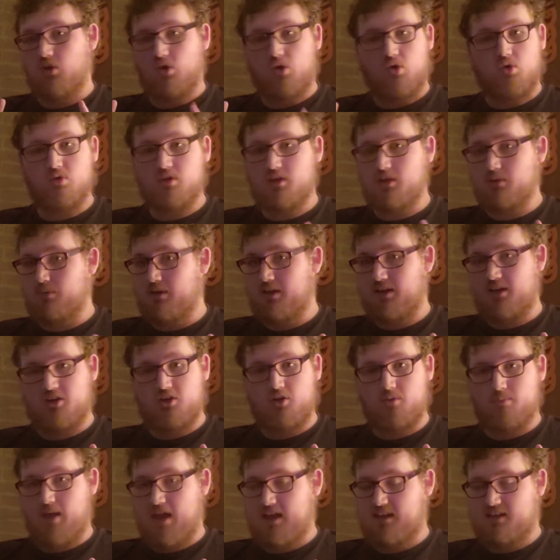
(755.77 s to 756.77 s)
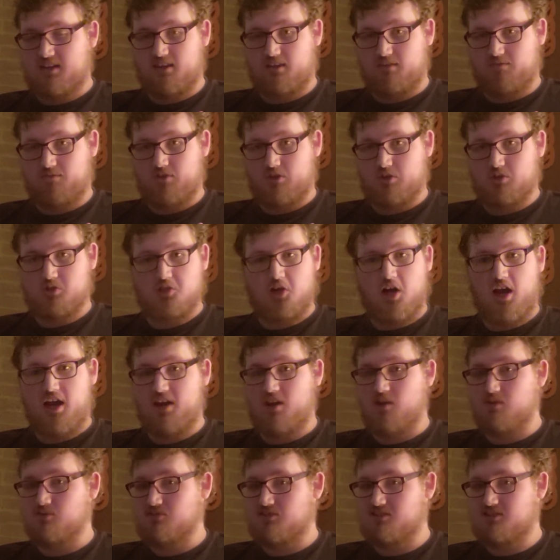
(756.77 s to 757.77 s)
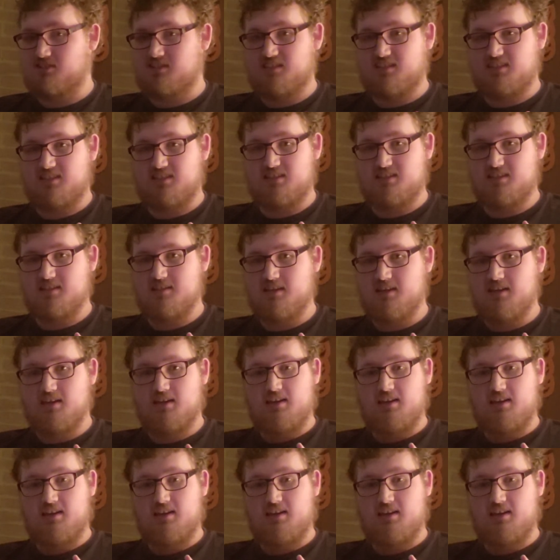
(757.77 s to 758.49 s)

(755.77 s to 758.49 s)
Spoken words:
only way to do Back to the Future, I don't see